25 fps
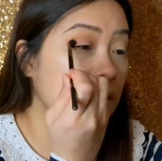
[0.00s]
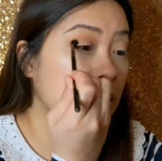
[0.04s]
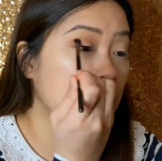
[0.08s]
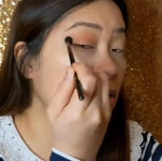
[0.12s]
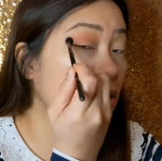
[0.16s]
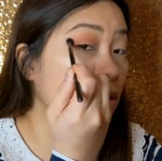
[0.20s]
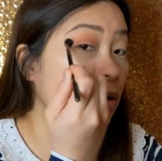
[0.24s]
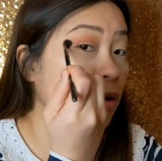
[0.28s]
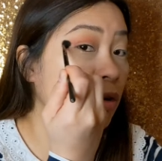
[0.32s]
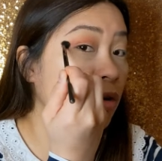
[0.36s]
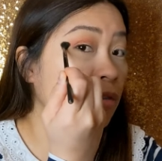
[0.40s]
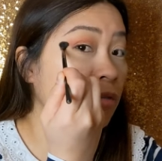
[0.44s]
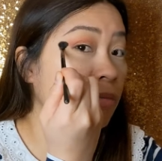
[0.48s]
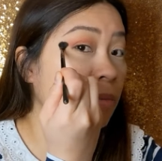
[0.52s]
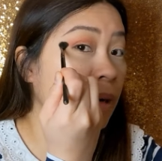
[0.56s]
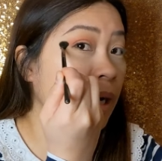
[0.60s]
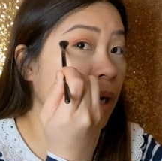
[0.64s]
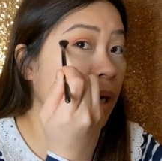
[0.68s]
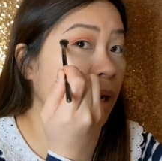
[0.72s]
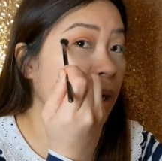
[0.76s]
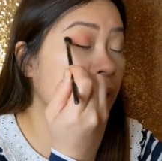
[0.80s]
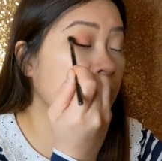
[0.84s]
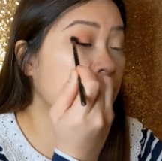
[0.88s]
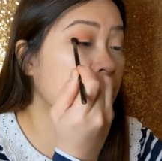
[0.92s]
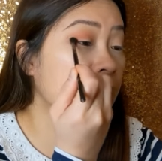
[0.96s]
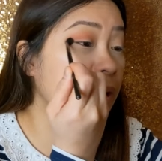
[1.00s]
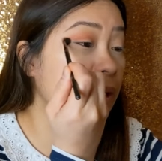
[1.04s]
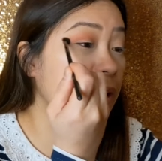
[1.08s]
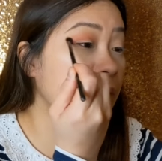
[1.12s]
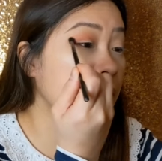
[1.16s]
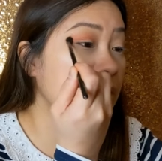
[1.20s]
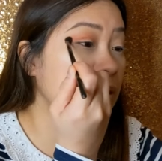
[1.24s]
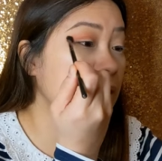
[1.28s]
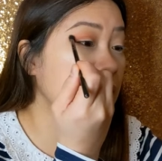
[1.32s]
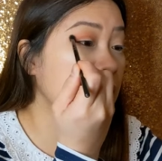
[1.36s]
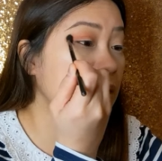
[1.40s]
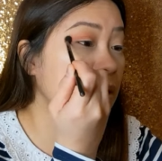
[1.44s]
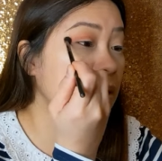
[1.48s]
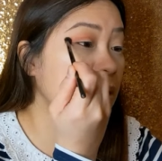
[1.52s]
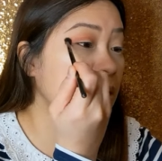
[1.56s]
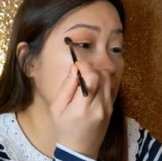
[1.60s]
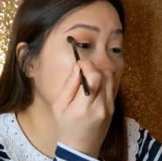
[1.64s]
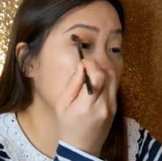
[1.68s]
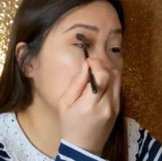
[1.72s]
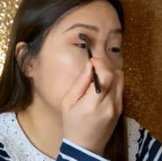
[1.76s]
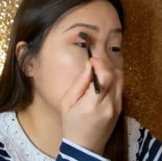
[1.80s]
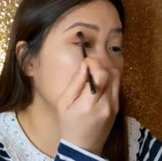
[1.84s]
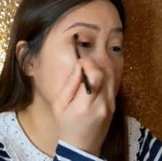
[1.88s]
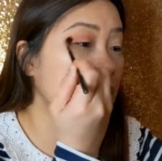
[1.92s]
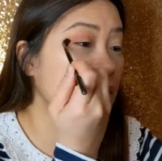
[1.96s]
Corner of my eye hits.
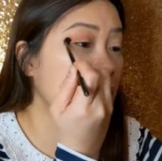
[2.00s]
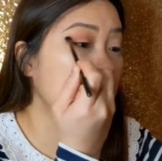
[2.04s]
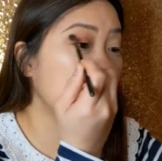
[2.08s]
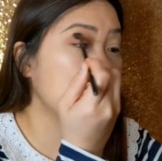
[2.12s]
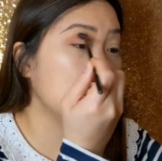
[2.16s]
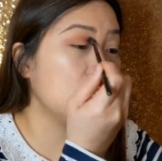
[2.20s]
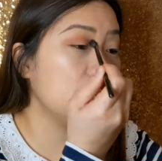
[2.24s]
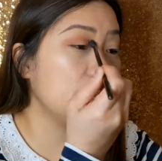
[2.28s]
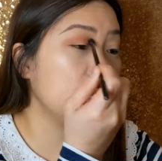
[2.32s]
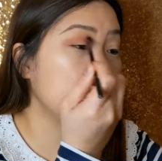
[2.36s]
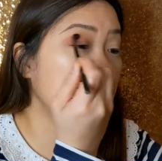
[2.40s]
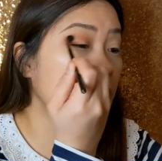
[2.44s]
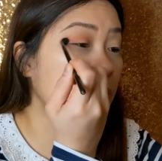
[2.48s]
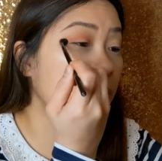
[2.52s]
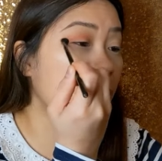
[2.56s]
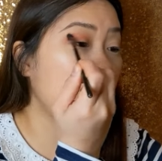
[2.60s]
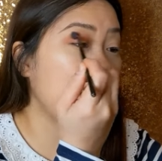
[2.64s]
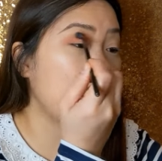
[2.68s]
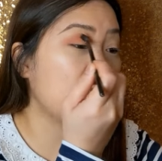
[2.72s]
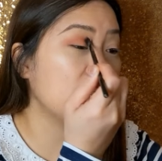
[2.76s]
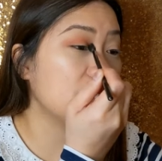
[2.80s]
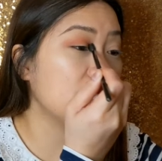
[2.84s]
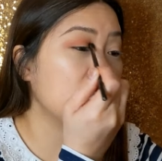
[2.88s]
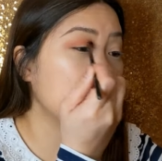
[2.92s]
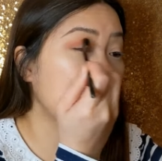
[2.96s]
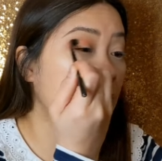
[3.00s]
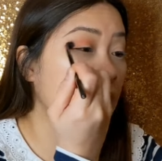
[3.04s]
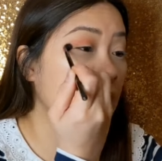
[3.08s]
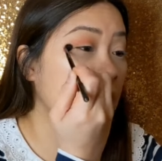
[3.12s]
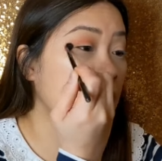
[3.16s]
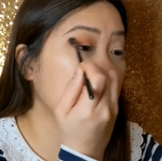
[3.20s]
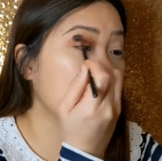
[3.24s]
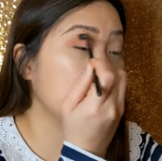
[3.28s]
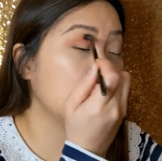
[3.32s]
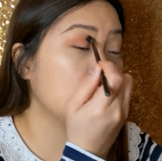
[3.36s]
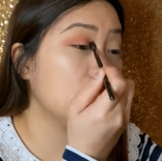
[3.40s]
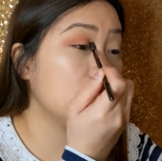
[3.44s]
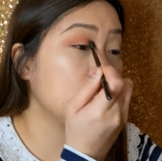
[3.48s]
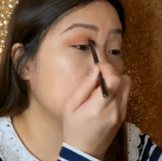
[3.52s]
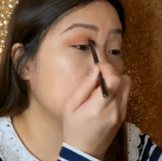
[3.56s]
Let's go a little past that.